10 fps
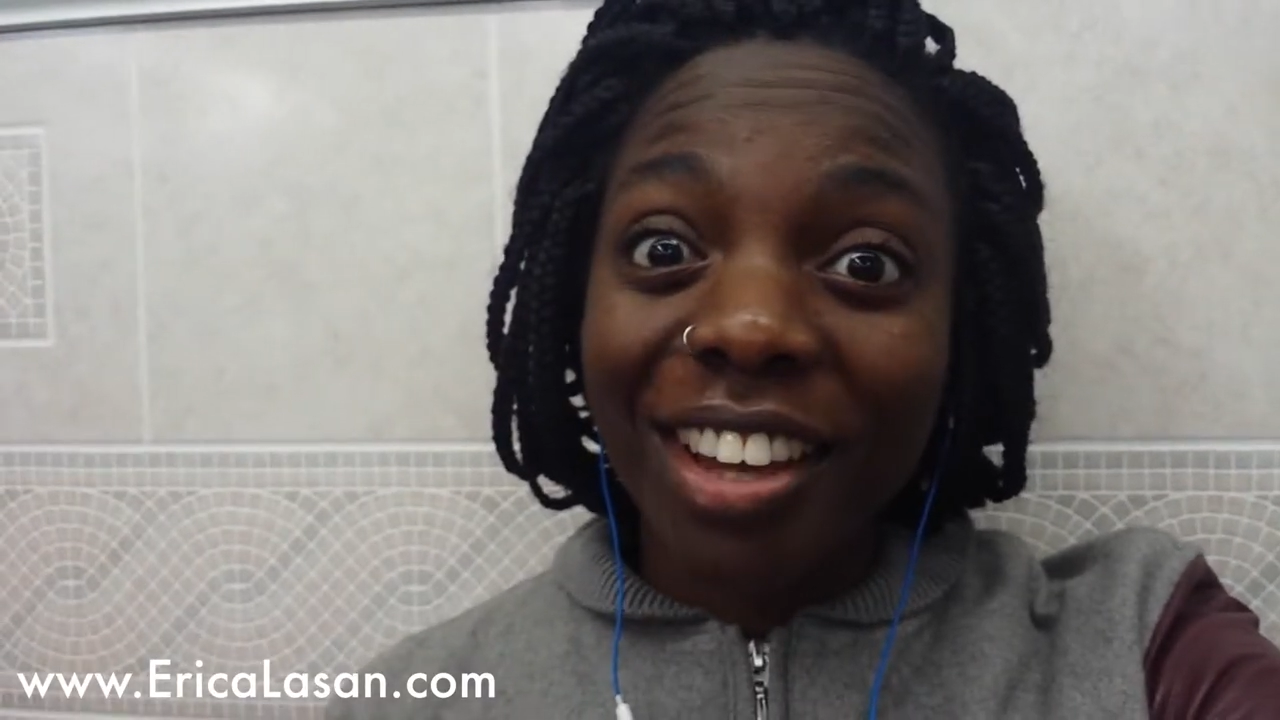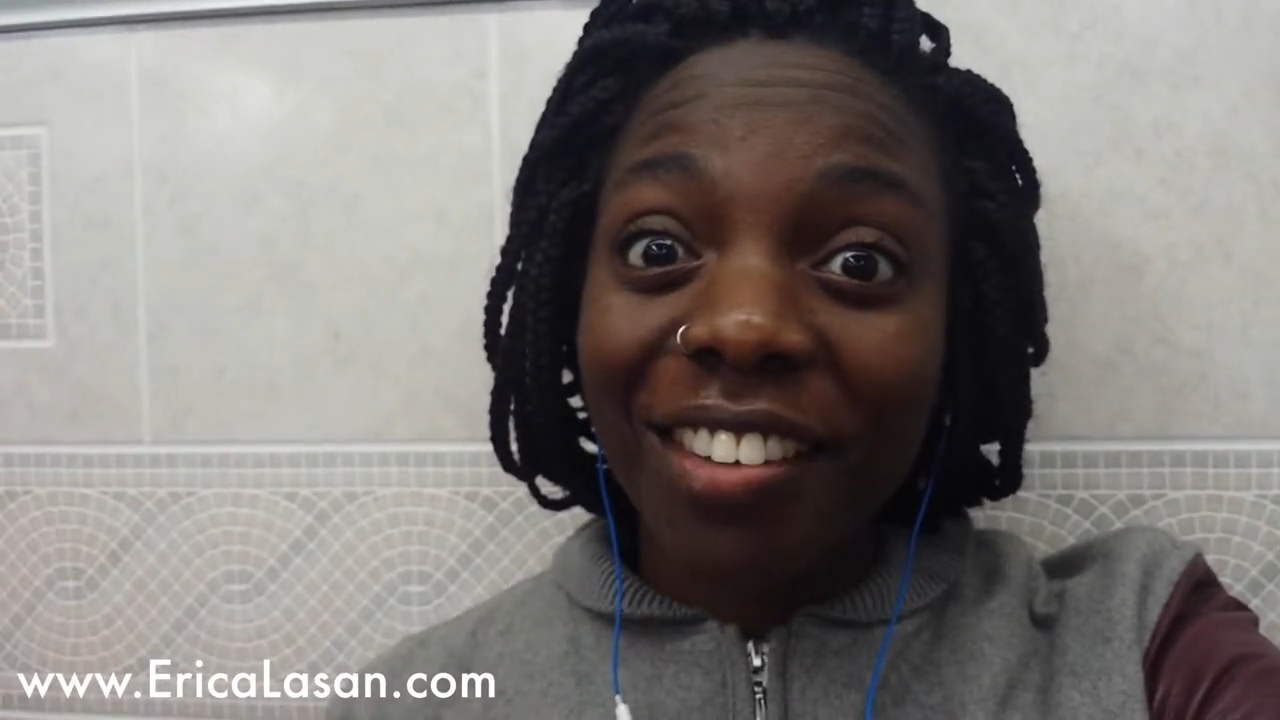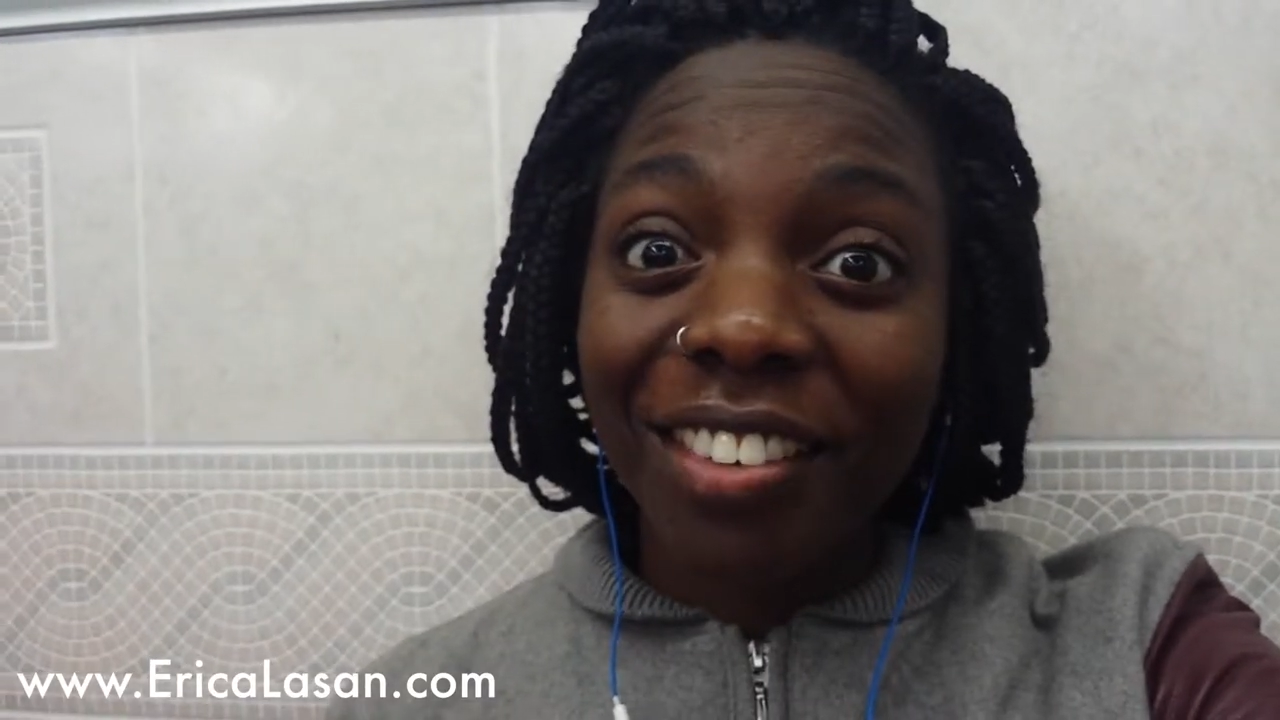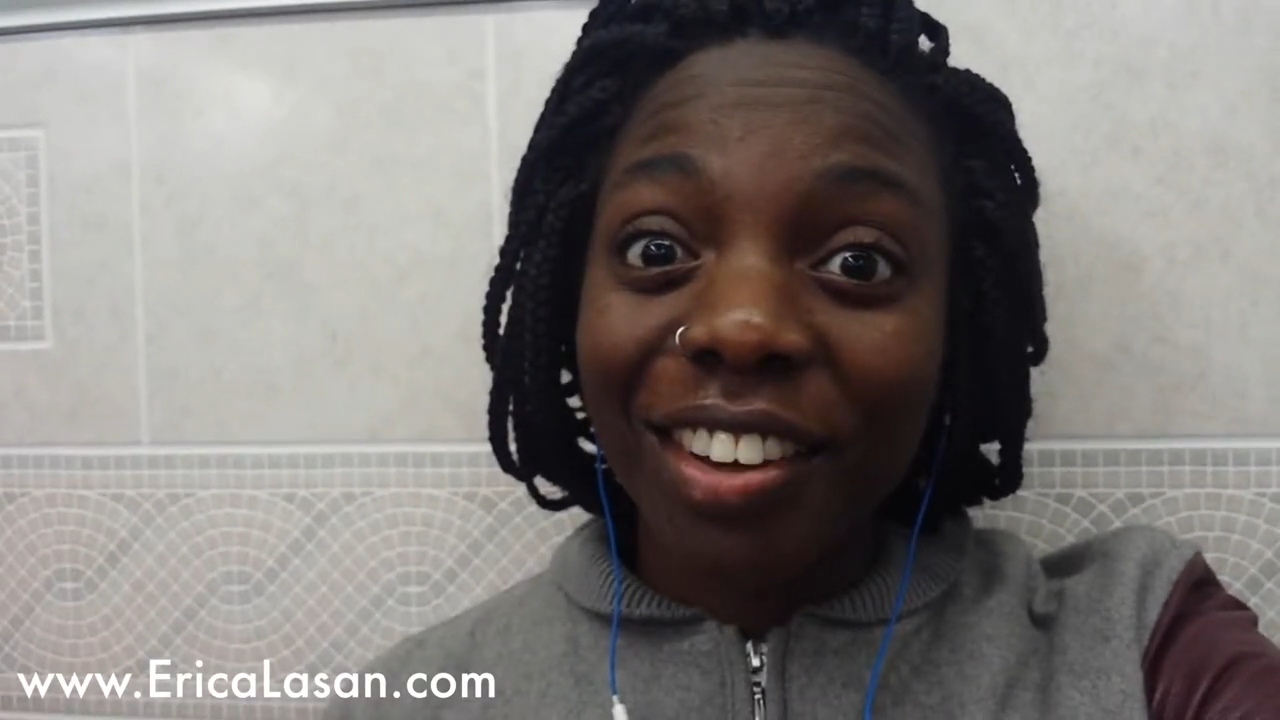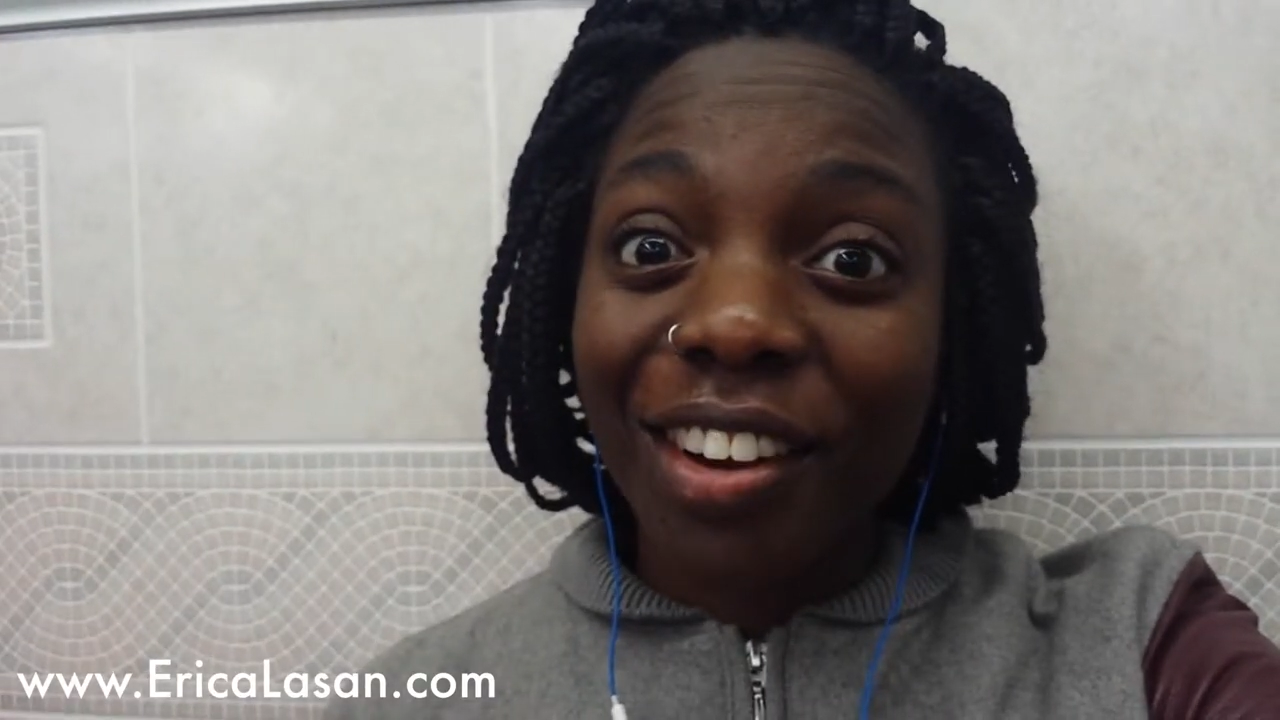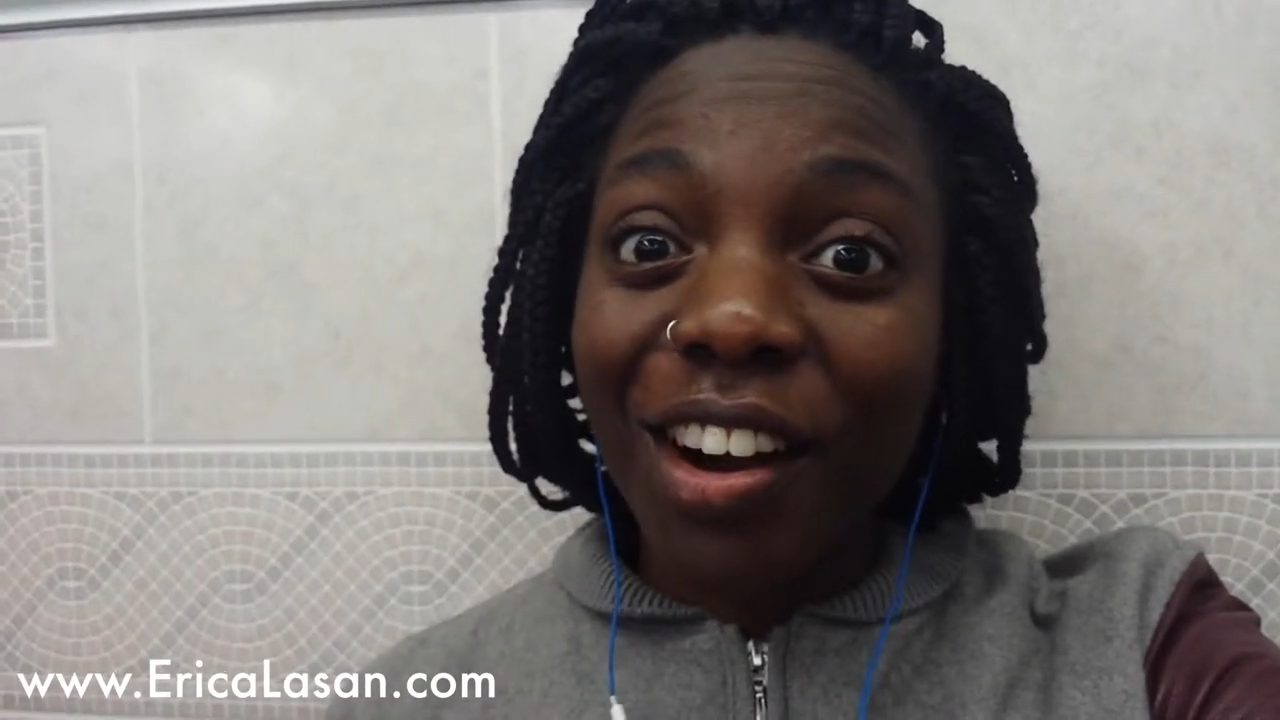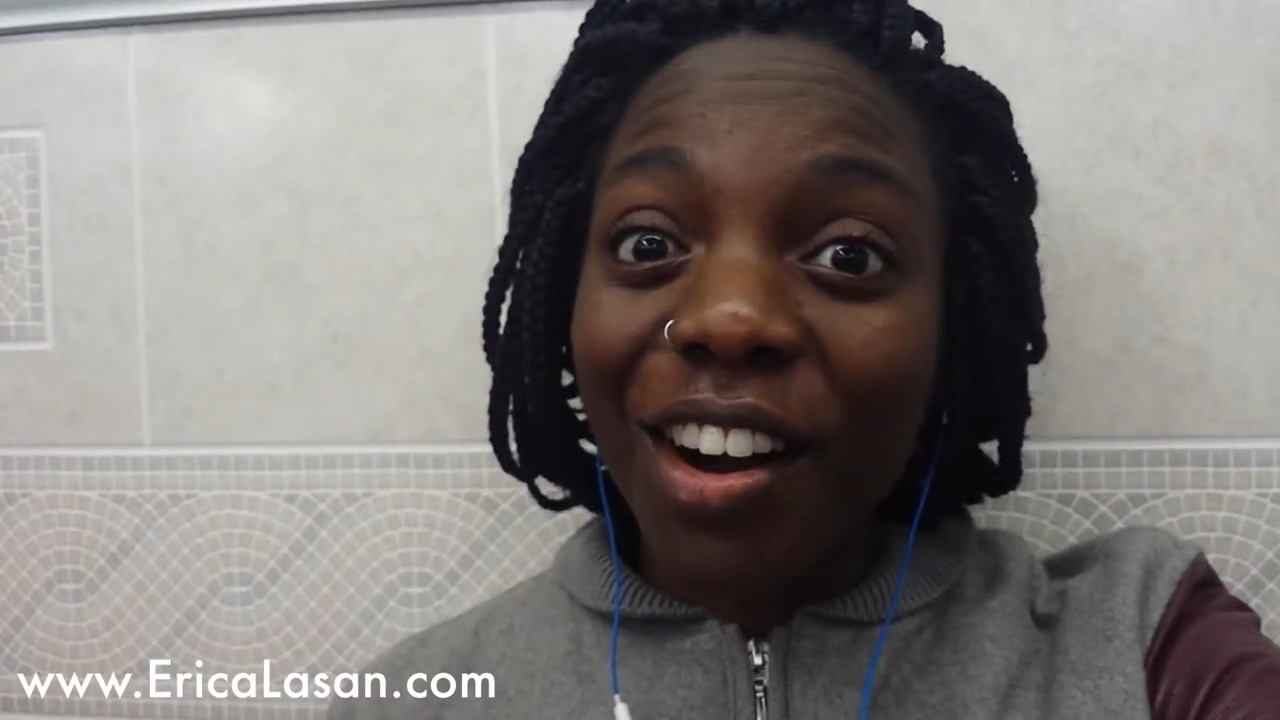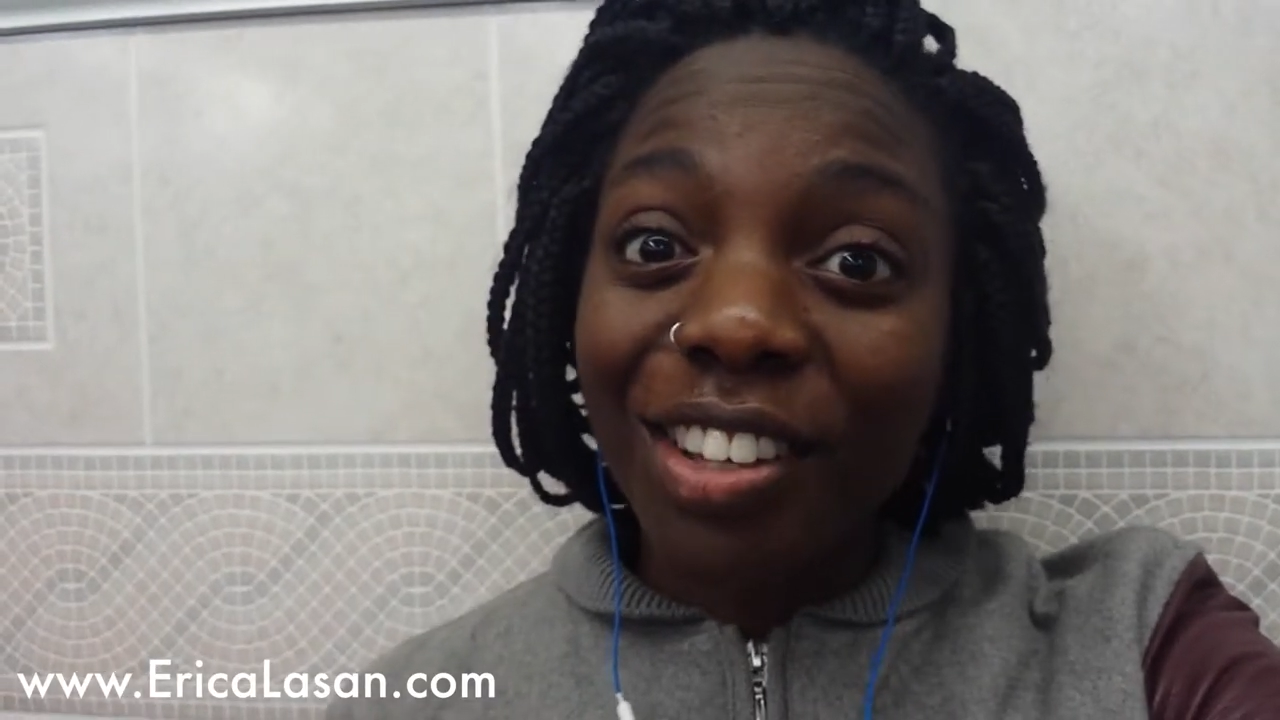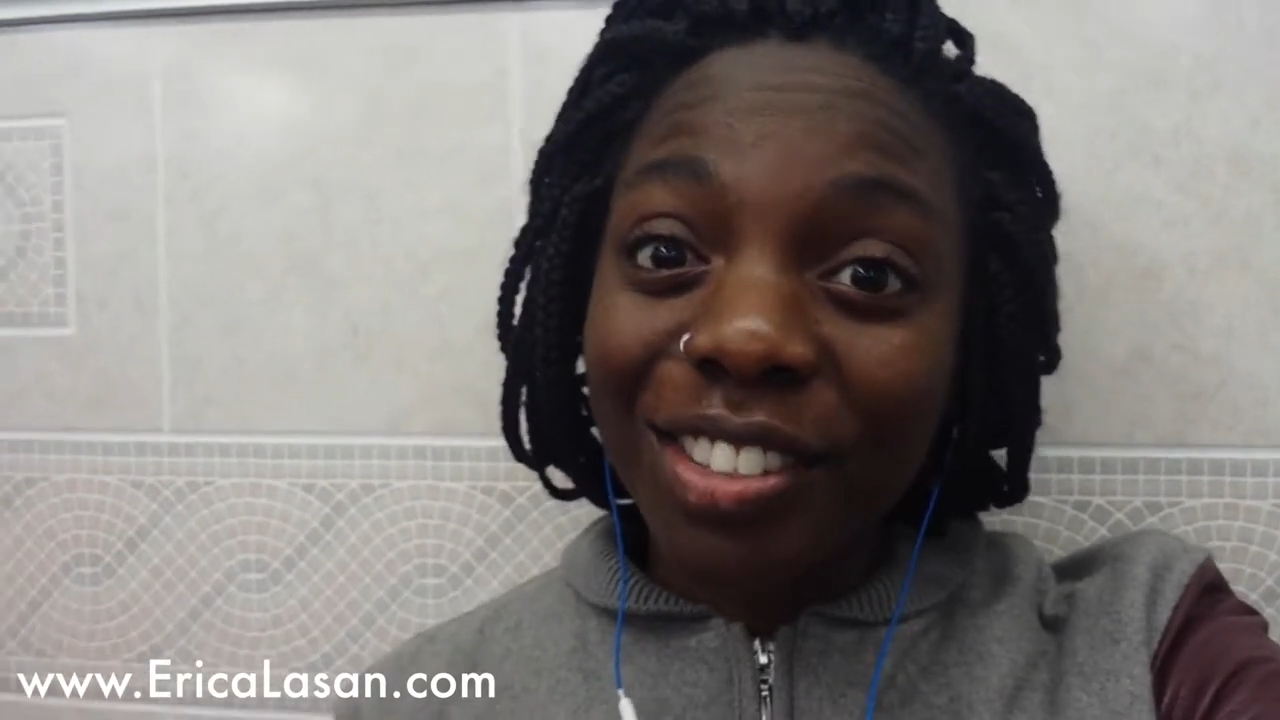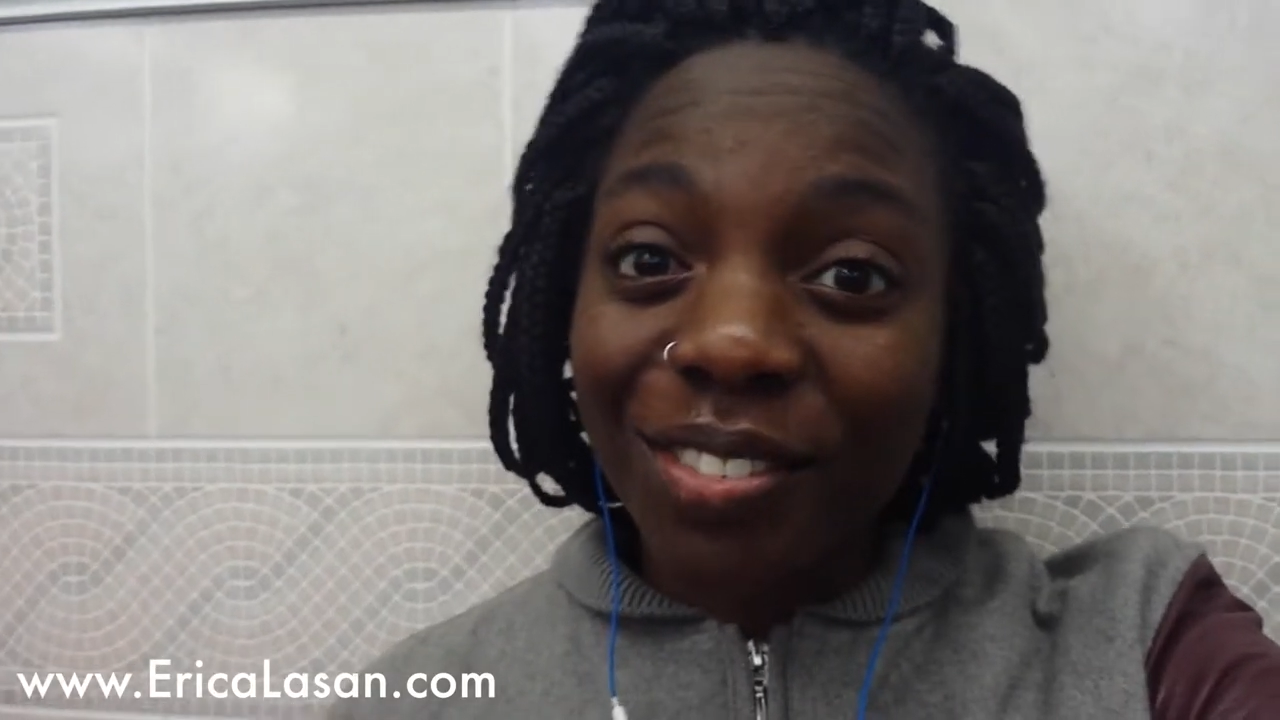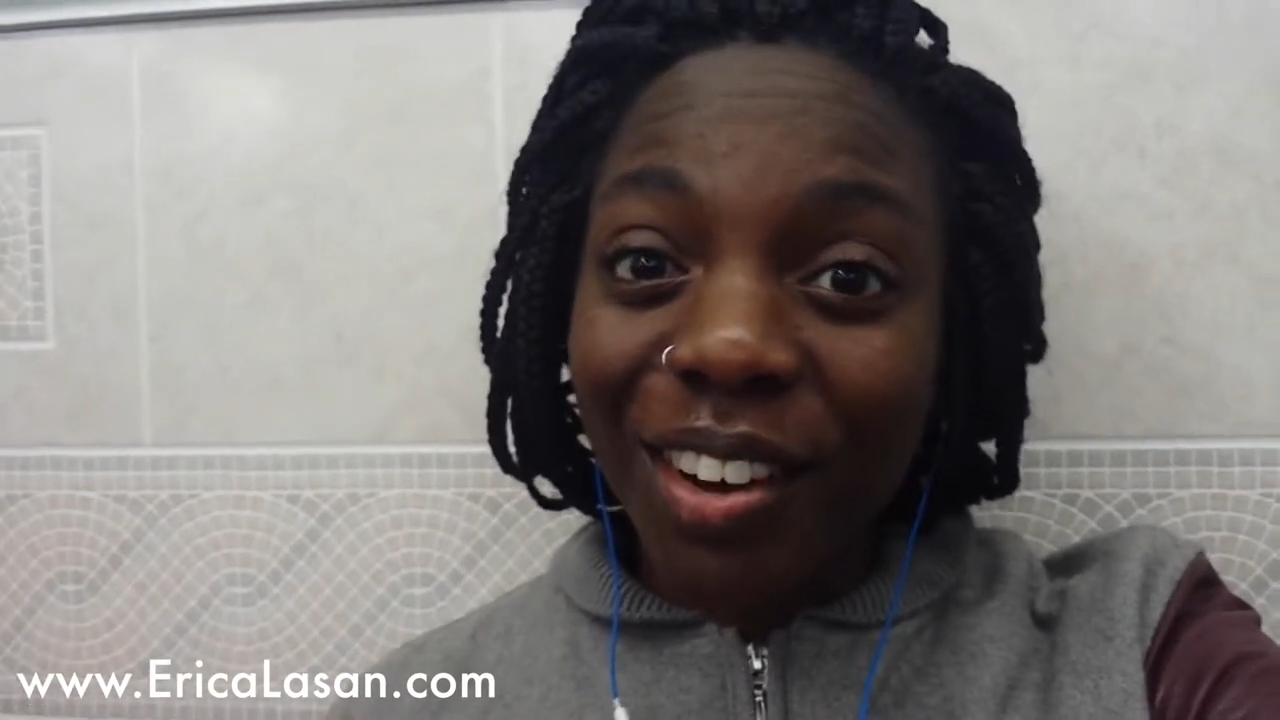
are having an awesome,